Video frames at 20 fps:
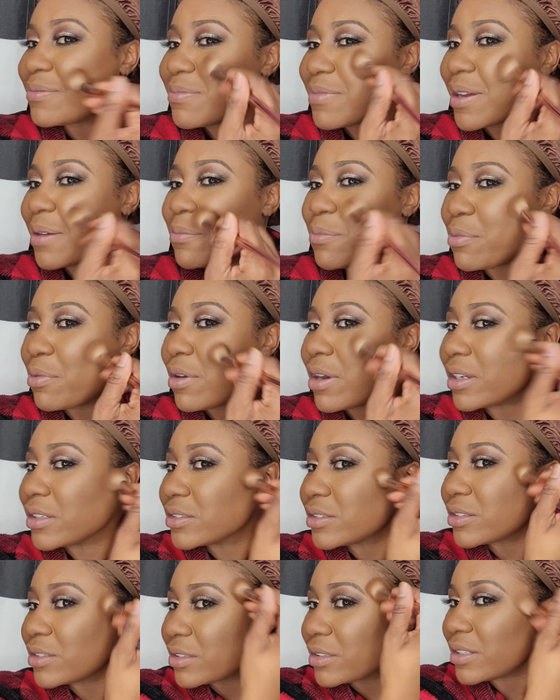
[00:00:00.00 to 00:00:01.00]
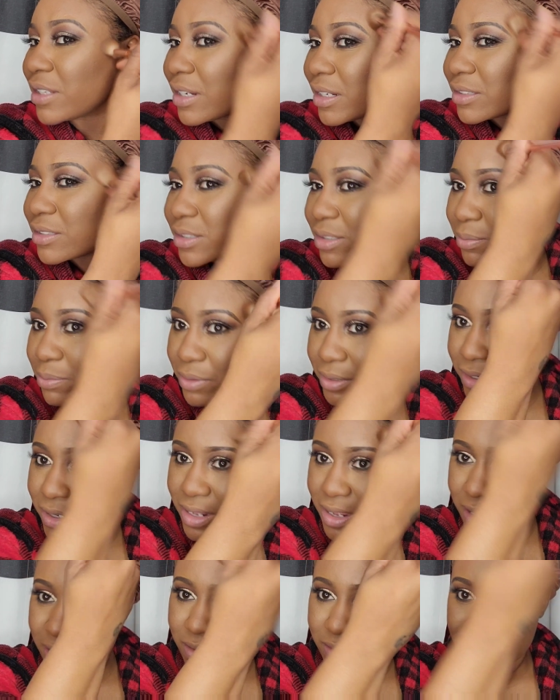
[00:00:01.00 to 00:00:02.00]
my bronzer that I just put
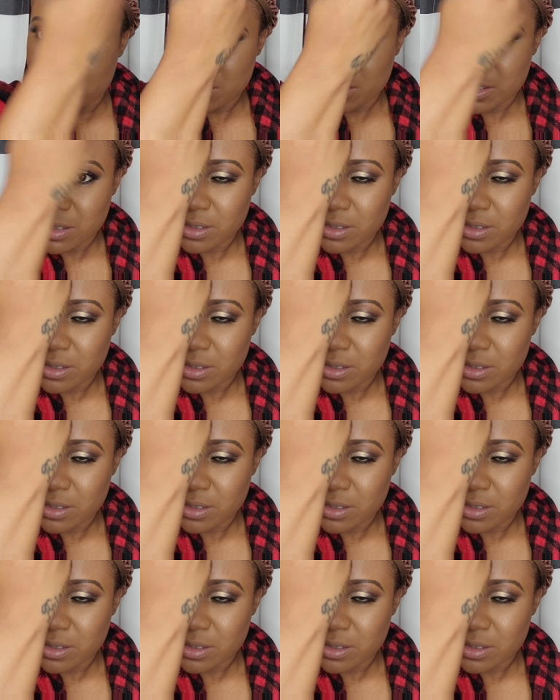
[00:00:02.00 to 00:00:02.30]
down